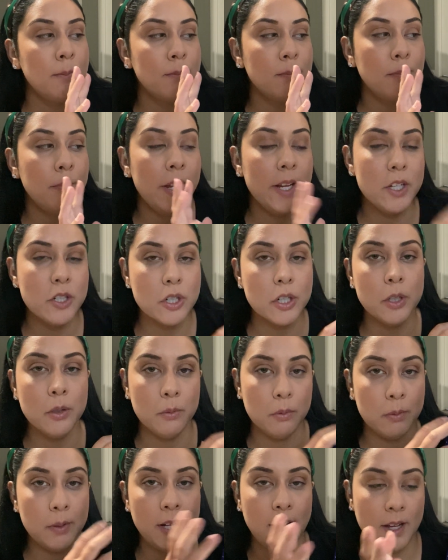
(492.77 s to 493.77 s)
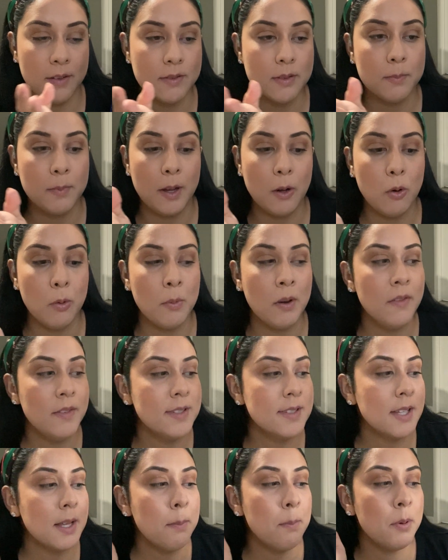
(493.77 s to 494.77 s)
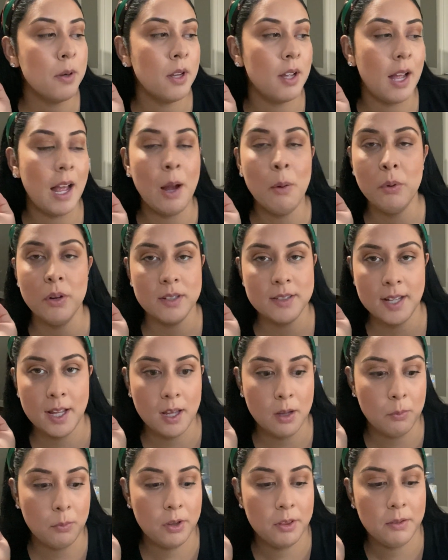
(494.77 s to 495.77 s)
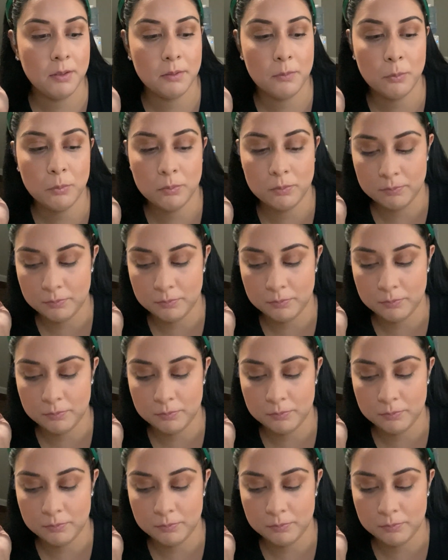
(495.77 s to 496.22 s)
Make sure you already have some at home, obviously, but I wouldn't take them with you.